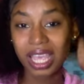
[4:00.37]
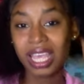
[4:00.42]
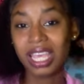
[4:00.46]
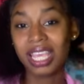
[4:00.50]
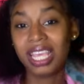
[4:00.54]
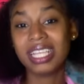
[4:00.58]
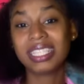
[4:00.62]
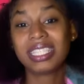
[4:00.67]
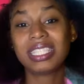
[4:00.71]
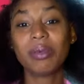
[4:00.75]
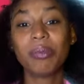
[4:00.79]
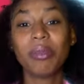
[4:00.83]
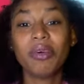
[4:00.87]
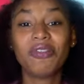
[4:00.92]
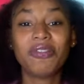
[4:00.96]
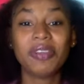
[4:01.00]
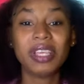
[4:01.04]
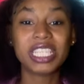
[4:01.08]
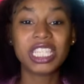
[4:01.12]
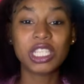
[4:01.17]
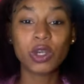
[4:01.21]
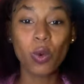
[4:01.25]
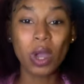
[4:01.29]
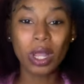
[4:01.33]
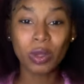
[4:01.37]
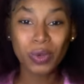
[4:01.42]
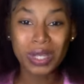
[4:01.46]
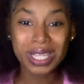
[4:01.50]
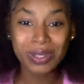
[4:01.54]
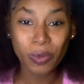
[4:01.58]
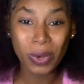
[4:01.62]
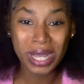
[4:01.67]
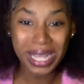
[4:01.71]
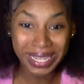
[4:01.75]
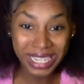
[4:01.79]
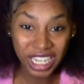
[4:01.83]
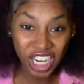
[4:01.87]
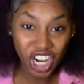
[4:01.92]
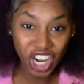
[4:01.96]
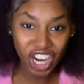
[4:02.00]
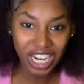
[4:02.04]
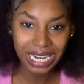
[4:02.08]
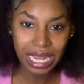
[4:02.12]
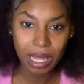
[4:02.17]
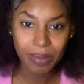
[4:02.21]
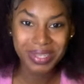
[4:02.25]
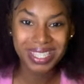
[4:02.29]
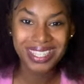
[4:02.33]
You see when the
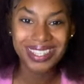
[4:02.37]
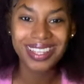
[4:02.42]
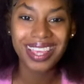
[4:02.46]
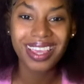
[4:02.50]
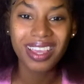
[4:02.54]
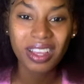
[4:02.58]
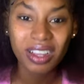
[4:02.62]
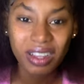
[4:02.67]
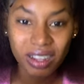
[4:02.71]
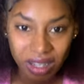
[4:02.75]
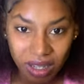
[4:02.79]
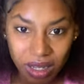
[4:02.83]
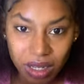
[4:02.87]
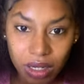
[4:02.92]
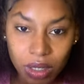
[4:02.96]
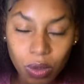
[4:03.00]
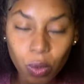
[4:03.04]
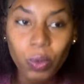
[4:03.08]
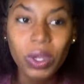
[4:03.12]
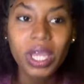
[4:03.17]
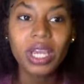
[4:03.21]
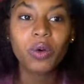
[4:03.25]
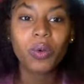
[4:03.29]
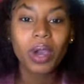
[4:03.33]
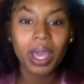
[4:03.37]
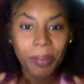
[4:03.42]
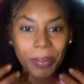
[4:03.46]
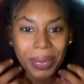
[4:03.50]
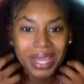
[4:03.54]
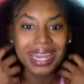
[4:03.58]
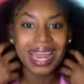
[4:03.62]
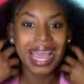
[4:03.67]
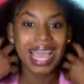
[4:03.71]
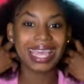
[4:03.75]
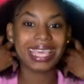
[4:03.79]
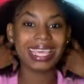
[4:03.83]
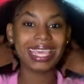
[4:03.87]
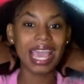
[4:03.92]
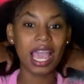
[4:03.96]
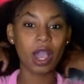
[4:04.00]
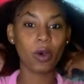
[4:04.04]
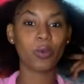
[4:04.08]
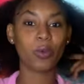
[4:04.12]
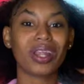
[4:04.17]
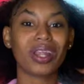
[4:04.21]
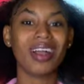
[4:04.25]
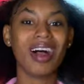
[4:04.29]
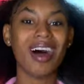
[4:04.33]
girl them single, we won't be like, yeah,
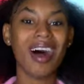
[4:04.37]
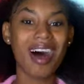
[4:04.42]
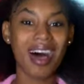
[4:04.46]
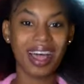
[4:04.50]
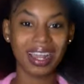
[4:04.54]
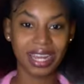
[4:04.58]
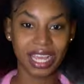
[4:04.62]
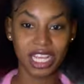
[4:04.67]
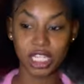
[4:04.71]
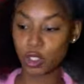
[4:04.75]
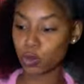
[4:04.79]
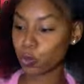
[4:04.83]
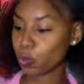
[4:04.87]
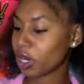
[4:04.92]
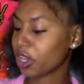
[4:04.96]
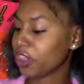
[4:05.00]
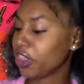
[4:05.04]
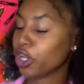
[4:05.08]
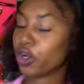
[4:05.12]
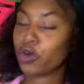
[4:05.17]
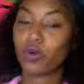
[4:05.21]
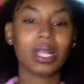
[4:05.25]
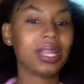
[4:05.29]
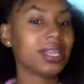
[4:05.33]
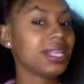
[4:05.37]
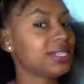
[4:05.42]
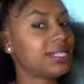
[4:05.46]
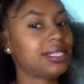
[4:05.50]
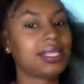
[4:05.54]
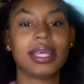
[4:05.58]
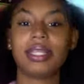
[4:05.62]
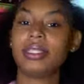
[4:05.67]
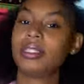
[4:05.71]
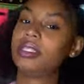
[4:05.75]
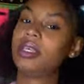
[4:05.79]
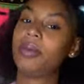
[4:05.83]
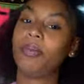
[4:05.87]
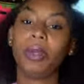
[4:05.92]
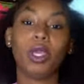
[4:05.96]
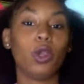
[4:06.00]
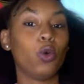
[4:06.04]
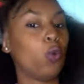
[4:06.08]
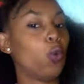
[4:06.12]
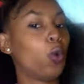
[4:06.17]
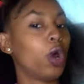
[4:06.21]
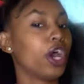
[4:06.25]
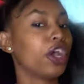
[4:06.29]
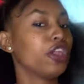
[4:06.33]
the hottest. Listen to
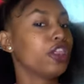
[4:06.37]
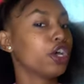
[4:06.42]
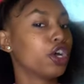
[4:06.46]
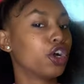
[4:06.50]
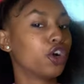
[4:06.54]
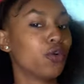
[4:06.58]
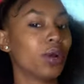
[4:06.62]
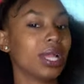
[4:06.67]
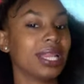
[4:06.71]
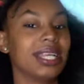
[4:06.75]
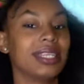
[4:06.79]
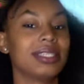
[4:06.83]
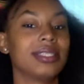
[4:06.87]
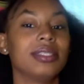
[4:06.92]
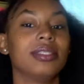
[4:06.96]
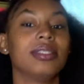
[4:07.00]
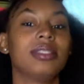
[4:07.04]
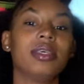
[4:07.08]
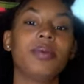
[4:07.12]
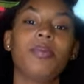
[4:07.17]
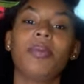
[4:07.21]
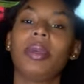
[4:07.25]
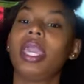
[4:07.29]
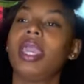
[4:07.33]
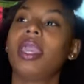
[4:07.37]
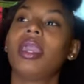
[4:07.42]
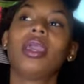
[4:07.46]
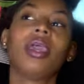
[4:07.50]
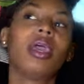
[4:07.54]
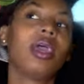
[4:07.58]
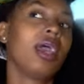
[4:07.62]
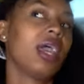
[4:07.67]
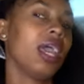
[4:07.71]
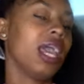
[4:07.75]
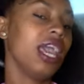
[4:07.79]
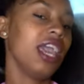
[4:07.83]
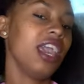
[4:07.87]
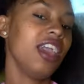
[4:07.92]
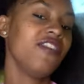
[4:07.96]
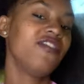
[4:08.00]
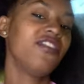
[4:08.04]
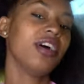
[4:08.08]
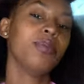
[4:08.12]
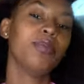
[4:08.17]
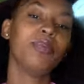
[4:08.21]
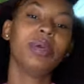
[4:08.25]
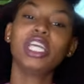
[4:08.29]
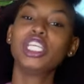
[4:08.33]
me. If
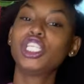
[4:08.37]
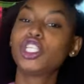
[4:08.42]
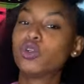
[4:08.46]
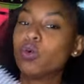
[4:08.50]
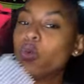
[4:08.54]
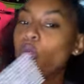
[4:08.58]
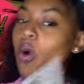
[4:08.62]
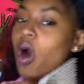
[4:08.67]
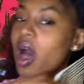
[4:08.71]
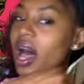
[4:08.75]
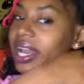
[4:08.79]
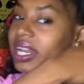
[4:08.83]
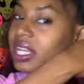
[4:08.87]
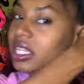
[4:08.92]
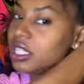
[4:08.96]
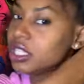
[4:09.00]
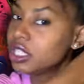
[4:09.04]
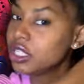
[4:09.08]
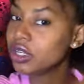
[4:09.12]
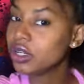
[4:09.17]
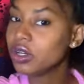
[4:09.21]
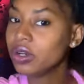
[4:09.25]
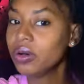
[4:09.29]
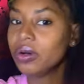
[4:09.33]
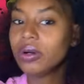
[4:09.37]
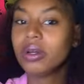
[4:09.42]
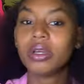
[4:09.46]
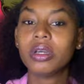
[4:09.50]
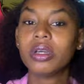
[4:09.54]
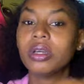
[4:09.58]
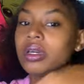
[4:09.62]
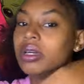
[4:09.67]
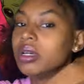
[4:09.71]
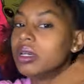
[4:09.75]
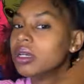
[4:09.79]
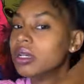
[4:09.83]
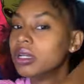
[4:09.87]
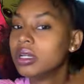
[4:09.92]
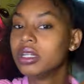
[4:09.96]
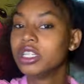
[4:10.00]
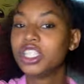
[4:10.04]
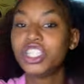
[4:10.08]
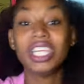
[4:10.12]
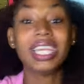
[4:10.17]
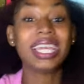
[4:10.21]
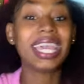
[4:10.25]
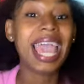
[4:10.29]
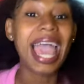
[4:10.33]
a bitch wanted to,
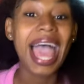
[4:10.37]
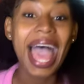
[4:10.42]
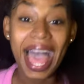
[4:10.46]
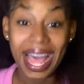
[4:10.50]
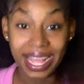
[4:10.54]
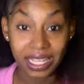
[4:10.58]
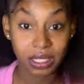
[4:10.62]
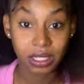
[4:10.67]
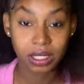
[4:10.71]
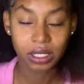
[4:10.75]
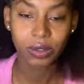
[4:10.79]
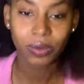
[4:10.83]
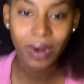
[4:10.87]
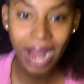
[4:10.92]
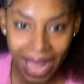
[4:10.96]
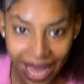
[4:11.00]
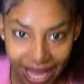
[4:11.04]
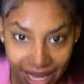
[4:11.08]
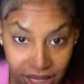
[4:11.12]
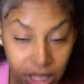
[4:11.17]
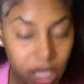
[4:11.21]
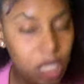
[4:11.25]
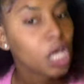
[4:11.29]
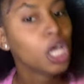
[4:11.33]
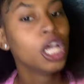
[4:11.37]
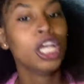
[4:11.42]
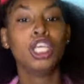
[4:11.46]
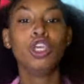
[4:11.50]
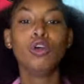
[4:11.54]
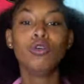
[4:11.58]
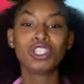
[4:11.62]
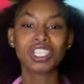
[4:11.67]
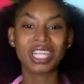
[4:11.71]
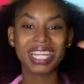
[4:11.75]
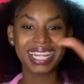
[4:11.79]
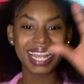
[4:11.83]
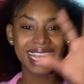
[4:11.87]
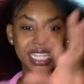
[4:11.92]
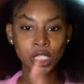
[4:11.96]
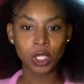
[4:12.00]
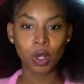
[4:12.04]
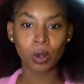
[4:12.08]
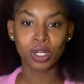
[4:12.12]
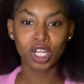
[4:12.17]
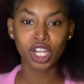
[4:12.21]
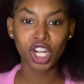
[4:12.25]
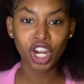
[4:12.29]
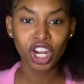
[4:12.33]
she can't, right? Usually that's
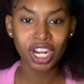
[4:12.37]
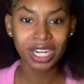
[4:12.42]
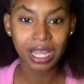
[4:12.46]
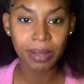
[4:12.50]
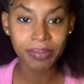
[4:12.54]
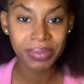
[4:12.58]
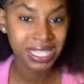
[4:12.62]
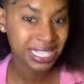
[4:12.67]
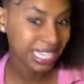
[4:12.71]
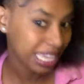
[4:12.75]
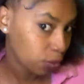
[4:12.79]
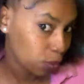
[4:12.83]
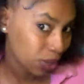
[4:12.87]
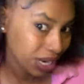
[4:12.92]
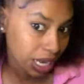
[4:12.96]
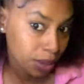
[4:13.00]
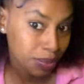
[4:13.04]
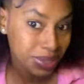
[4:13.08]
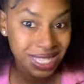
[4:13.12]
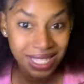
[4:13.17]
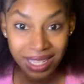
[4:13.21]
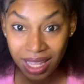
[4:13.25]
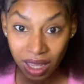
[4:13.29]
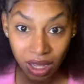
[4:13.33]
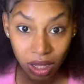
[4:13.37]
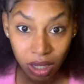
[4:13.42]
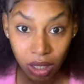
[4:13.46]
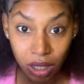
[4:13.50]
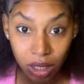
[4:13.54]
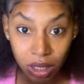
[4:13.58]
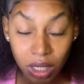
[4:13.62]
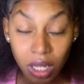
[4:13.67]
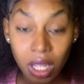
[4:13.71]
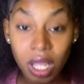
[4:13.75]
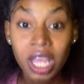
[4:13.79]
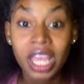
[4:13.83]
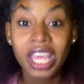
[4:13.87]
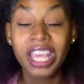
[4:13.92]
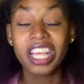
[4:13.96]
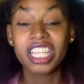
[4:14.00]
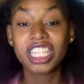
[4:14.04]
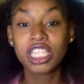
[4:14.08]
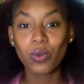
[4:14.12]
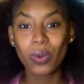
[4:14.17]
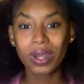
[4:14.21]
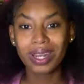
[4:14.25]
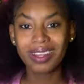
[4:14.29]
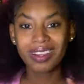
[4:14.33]
how the girl them stay when I'm single. You
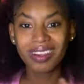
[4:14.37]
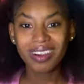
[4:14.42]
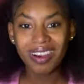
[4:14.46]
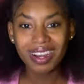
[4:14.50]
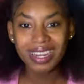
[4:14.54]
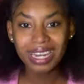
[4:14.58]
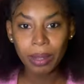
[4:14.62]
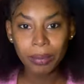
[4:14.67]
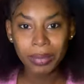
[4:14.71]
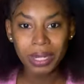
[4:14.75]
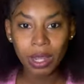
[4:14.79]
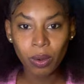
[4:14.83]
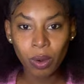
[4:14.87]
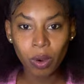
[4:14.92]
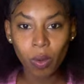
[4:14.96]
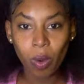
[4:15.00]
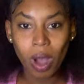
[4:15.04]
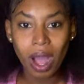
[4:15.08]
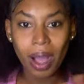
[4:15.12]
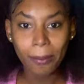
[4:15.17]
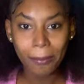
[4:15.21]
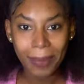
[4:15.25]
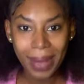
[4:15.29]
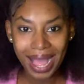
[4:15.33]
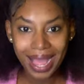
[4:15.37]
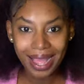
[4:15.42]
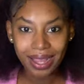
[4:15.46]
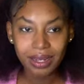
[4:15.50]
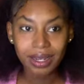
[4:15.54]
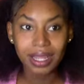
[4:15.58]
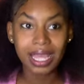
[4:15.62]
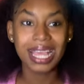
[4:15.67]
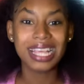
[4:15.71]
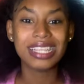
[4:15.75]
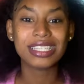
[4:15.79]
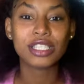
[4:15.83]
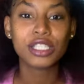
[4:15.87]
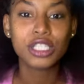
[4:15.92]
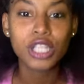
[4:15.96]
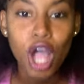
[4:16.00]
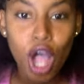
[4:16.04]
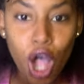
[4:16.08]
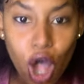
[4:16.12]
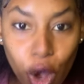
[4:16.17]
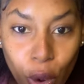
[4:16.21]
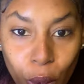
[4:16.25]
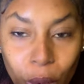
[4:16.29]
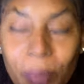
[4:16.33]
see when the girl them there with one man is
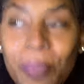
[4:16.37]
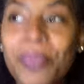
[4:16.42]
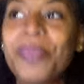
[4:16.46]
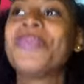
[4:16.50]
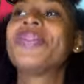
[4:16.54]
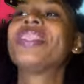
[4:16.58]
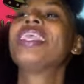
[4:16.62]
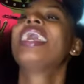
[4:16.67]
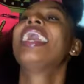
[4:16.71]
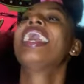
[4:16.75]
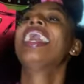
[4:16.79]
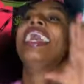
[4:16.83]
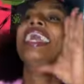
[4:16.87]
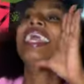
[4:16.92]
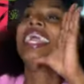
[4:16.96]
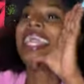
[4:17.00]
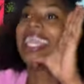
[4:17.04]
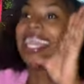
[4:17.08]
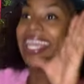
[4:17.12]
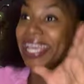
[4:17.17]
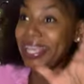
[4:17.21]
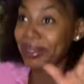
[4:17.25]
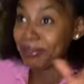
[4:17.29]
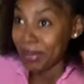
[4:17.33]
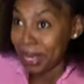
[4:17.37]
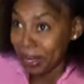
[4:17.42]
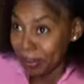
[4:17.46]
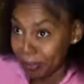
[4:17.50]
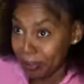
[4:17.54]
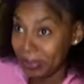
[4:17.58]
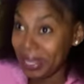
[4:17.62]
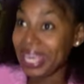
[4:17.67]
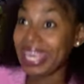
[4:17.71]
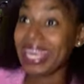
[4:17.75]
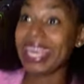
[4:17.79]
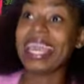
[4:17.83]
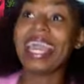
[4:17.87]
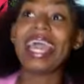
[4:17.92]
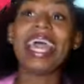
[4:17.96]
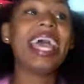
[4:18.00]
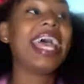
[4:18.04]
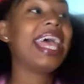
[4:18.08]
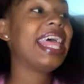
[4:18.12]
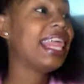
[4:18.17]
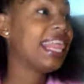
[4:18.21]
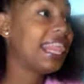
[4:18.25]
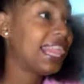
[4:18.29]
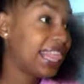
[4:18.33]
no. In my
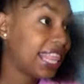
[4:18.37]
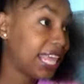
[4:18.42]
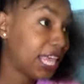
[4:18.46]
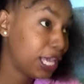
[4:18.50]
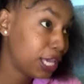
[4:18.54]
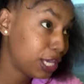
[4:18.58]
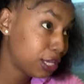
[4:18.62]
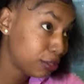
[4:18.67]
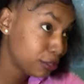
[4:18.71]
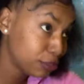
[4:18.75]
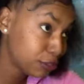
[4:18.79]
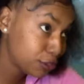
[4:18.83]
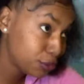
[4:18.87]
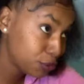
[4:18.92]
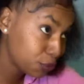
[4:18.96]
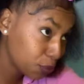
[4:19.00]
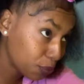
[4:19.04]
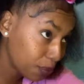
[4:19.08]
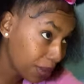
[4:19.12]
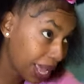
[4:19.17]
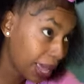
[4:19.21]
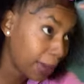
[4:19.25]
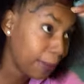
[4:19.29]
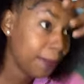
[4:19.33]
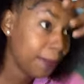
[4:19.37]
man, thinking to my